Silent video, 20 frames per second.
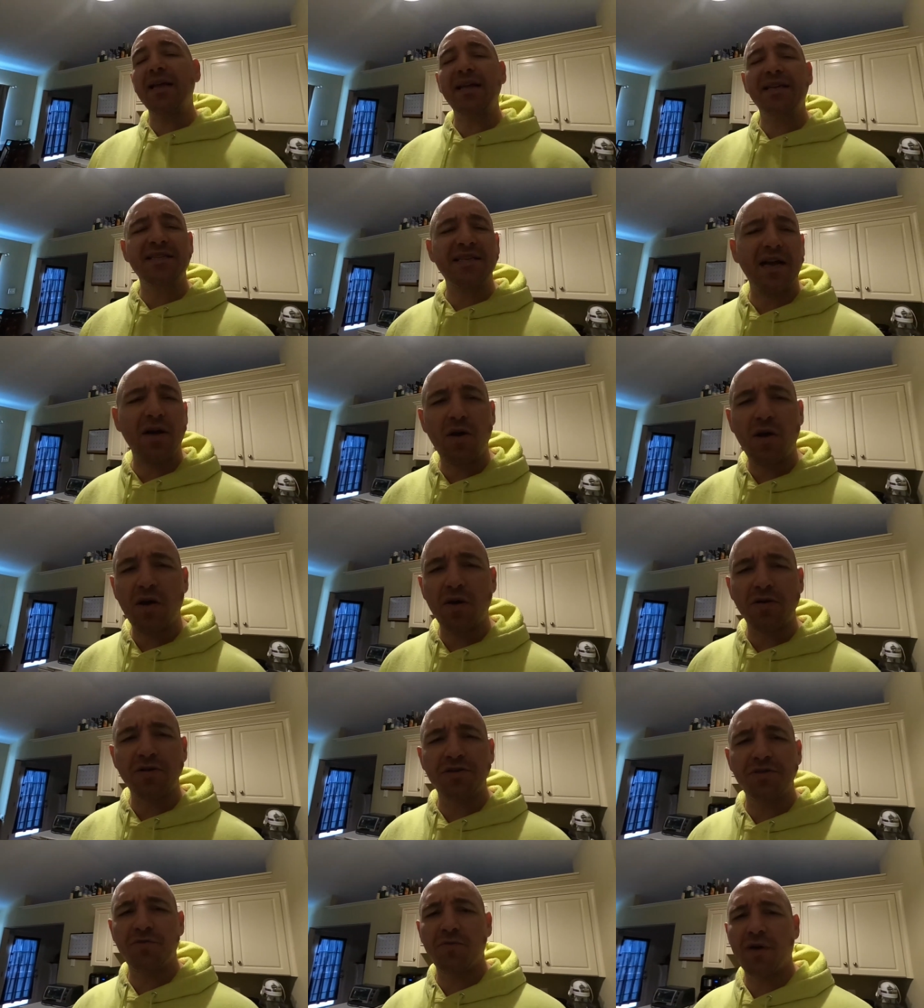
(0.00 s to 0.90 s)
I guess, how
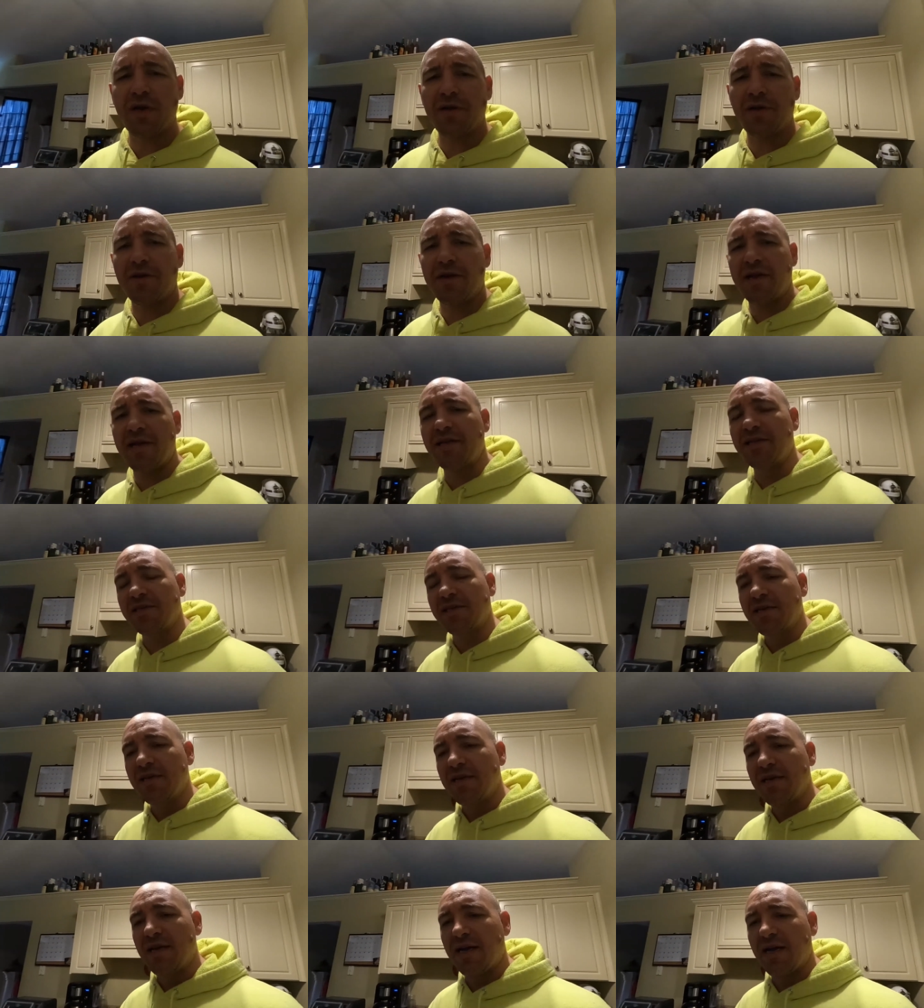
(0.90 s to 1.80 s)
hard you want your eggs.
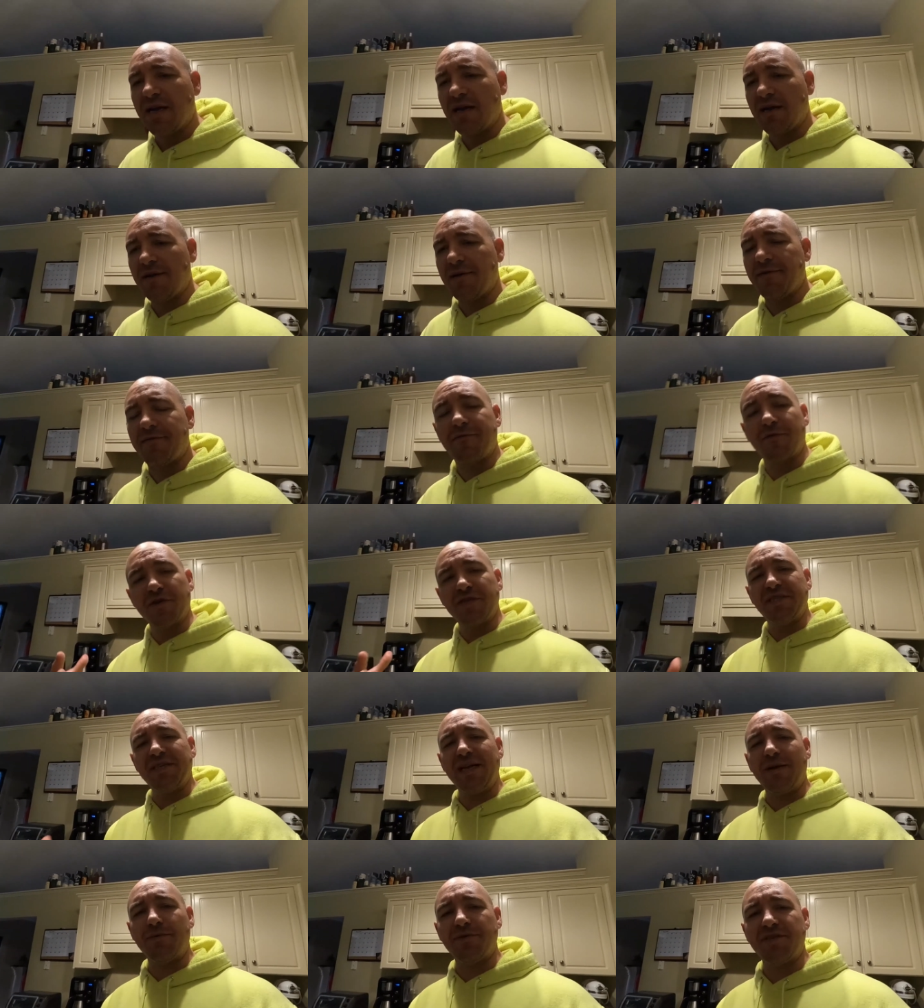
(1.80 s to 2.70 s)
For
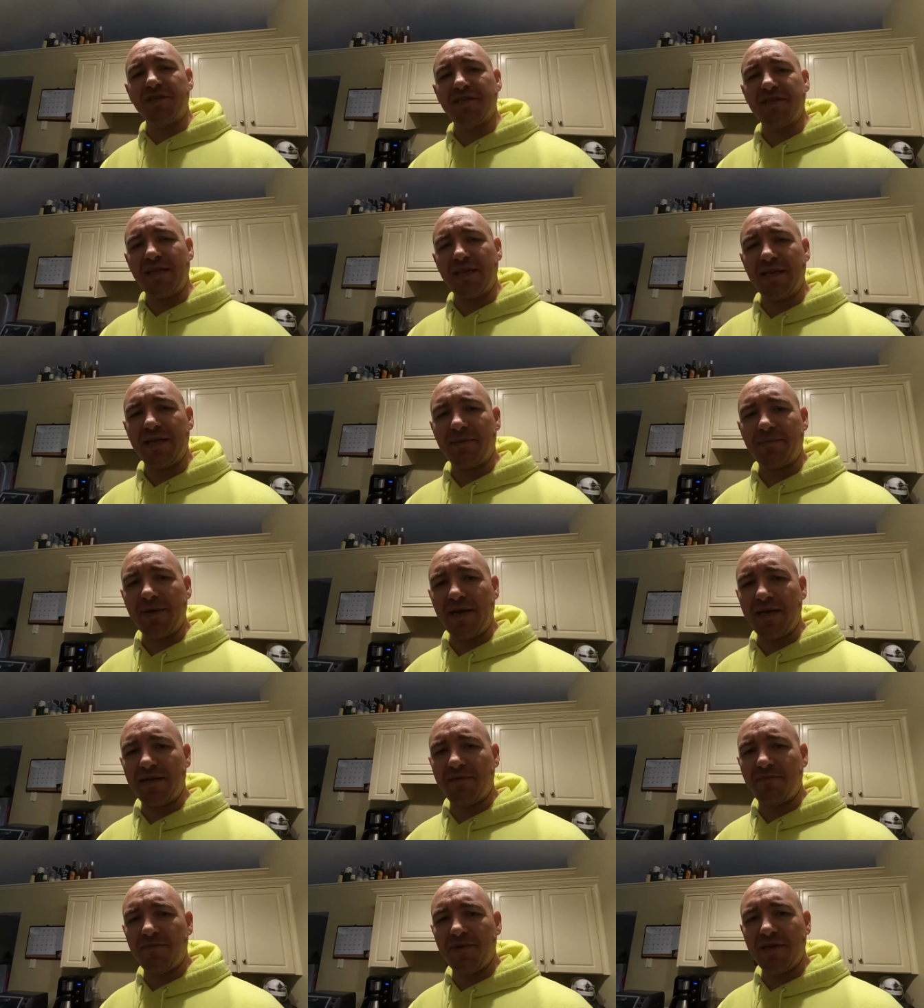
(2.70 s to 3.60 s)
sandwiches, I like
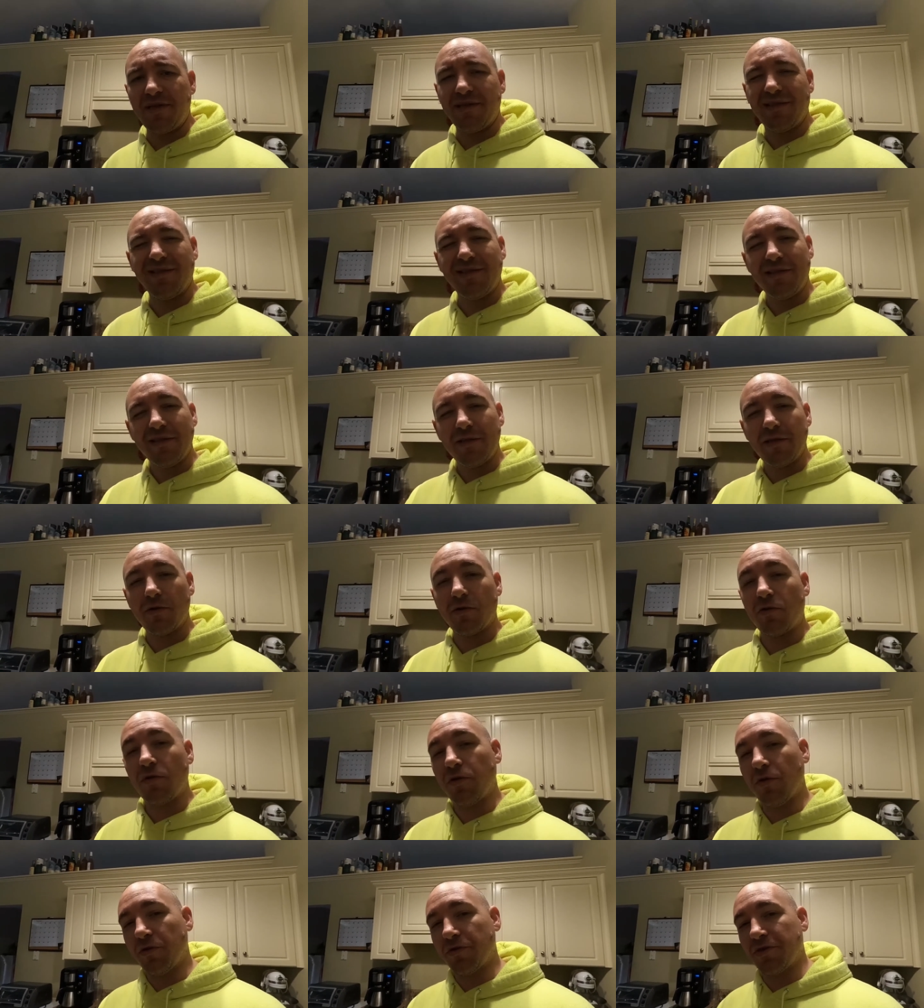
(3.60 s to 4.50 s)
mine to be a little
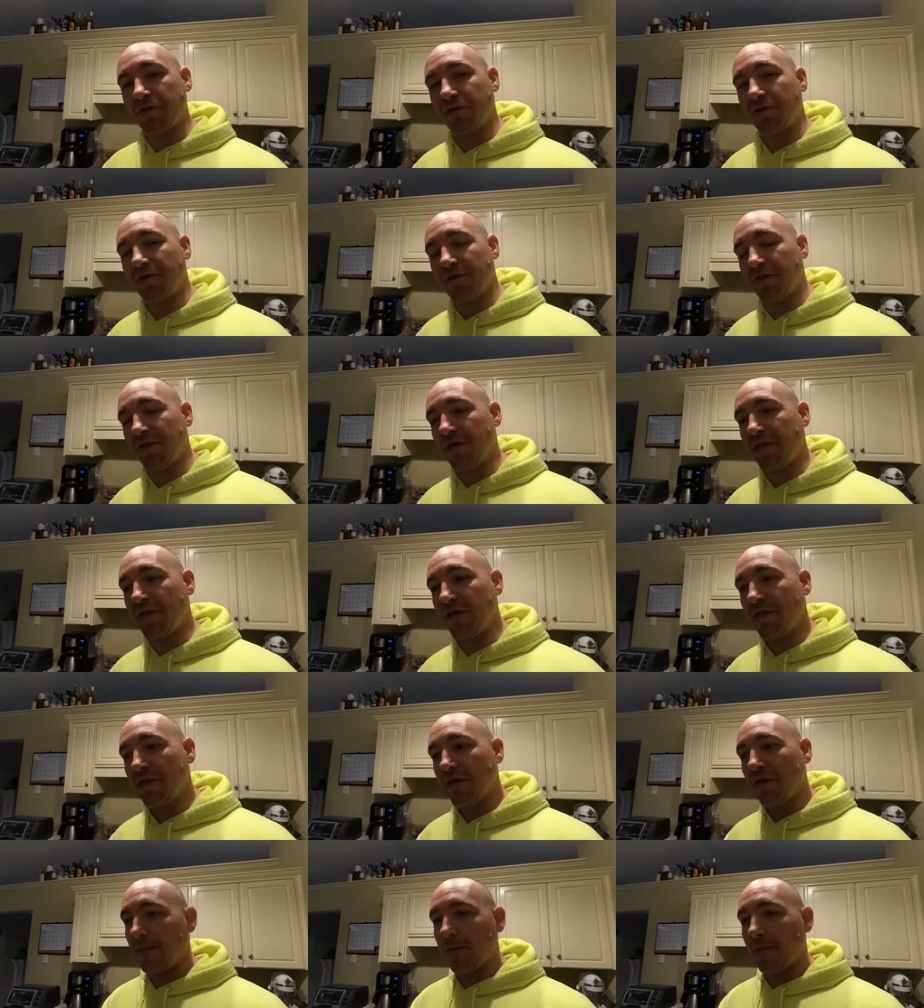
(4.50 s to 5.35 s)
closer to the